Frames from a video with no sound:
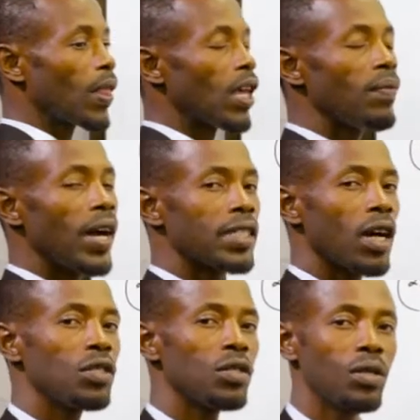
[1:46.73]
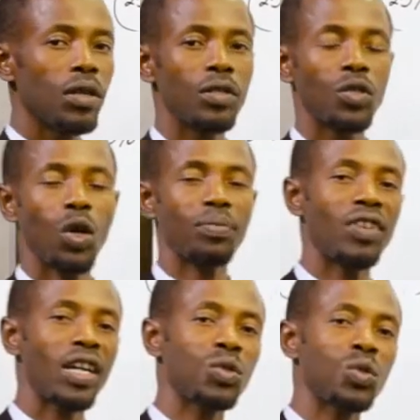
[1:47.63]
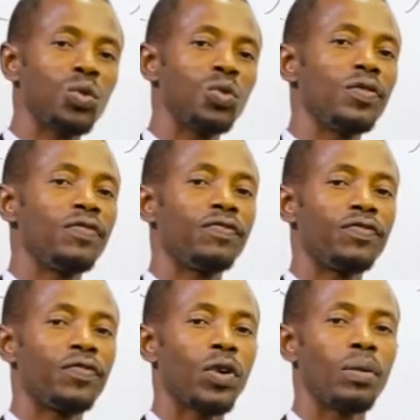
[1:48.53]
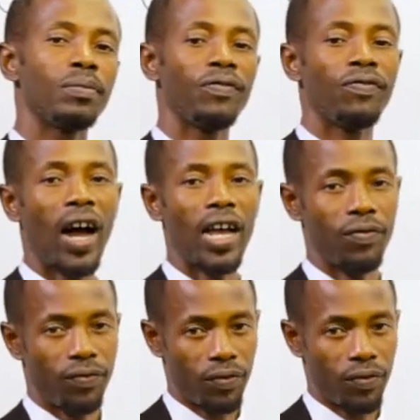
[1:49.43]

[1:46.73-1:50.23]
If I tell you subtract 2 from 5,